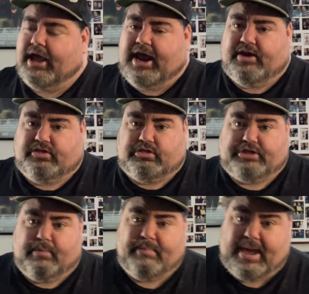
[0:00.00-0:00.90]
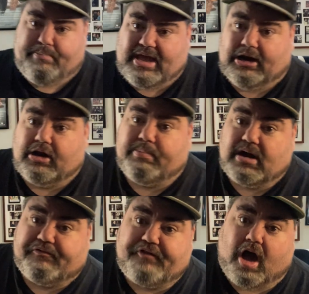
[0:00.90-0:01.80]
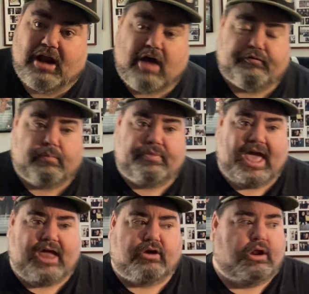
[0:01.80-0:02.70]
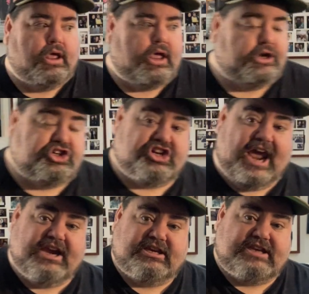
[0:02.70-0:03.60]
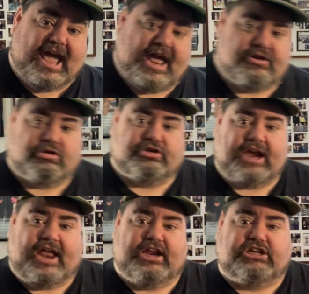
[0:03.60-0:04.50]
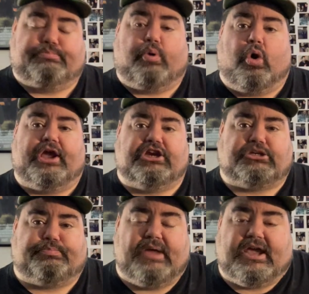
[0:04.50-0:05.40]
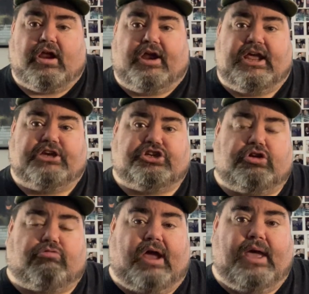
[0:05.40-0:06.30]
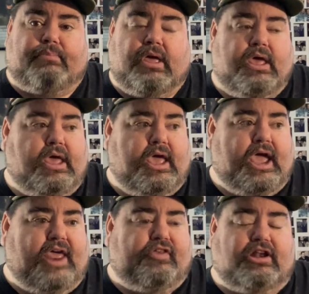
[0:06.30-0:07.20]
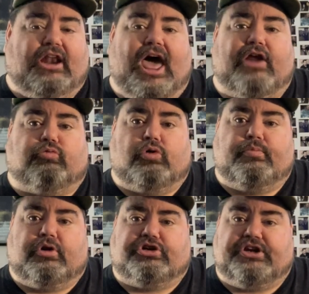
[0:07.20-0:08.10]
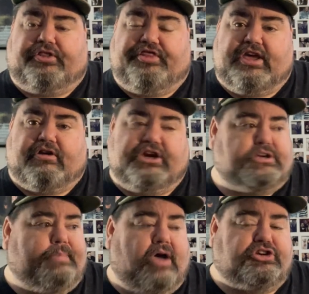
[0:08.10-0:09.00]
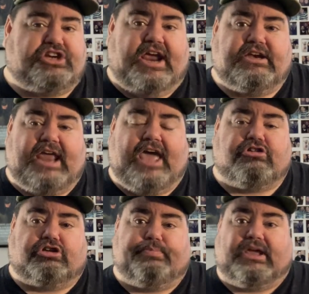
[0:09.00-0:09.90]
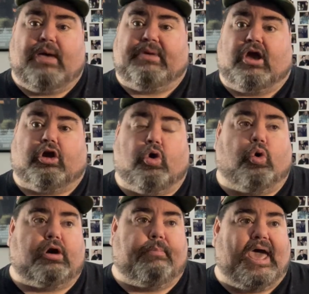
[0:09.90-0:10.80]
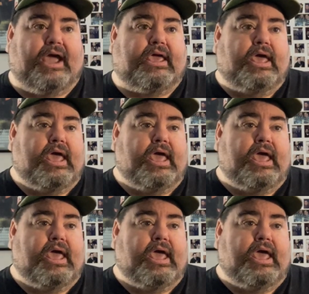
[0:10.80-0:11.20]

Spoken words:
And there may be a little bit of fallout from that. Jayden Daniels and his boy is speaking on Instagram, and there's a lot of rumors and theories about Jayden Daniels becoming our quarterback,